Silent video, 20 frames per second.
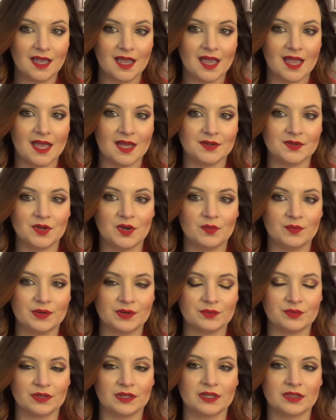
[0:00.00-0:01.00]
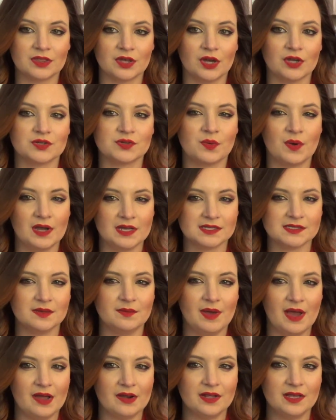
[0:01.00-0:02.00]
and nobody really thought twice
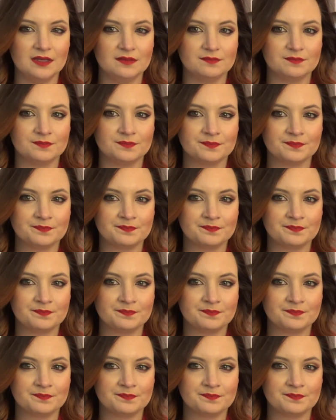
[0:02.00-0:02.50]
about it.